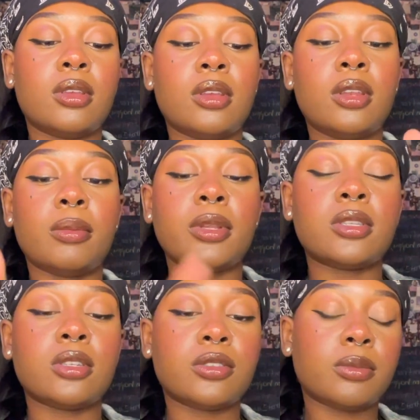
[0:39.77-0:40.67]
Any
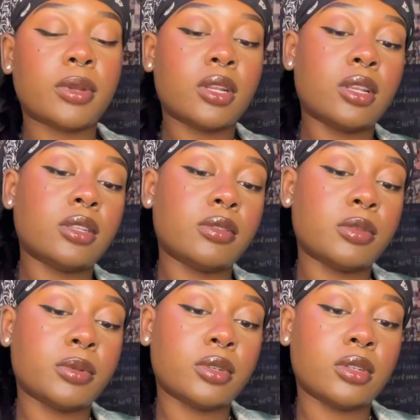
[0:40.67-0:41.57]
messages for my collective
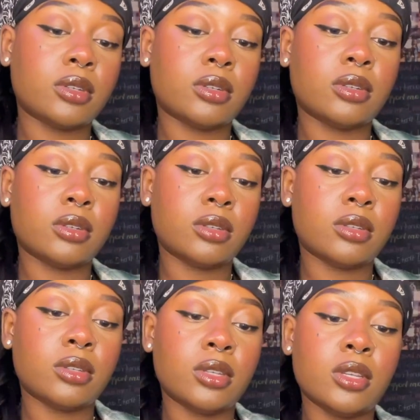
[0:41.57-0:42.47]
spirit?
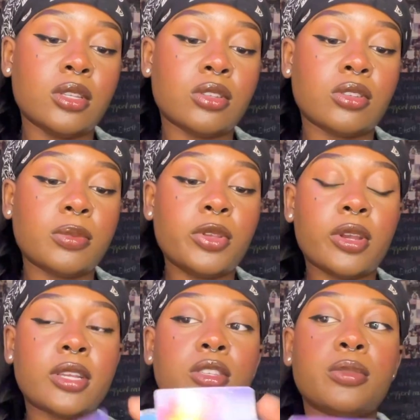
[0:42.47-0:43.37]
So some of you
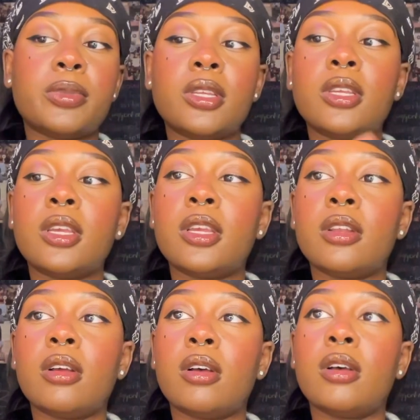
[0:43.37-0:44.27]
guys could be in
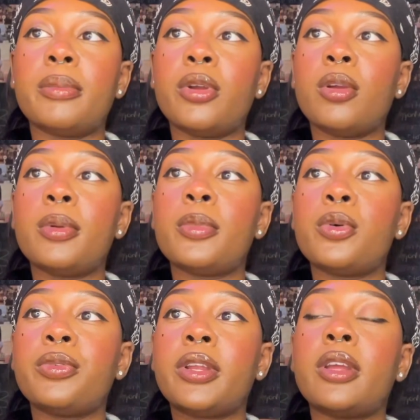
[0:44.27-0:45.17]
hermit
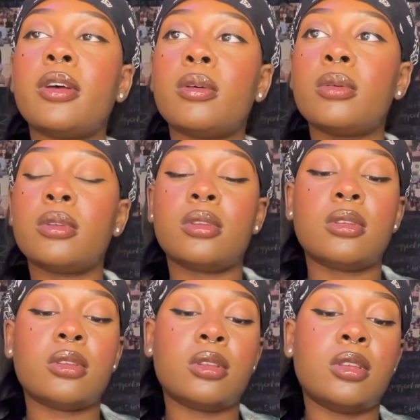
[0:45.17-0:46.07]
mode right now,
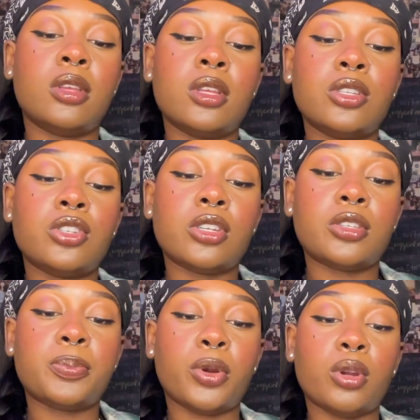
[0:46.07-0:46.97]

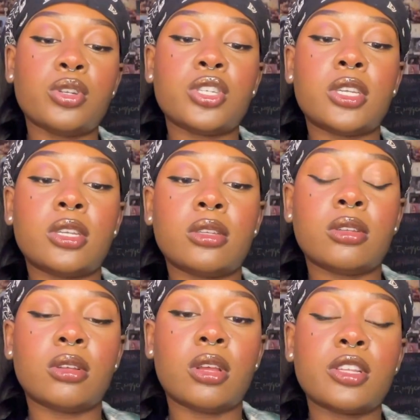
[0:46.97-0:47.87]
just purging
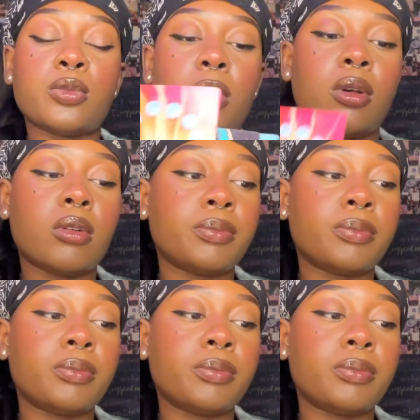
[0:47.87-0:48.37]
as well.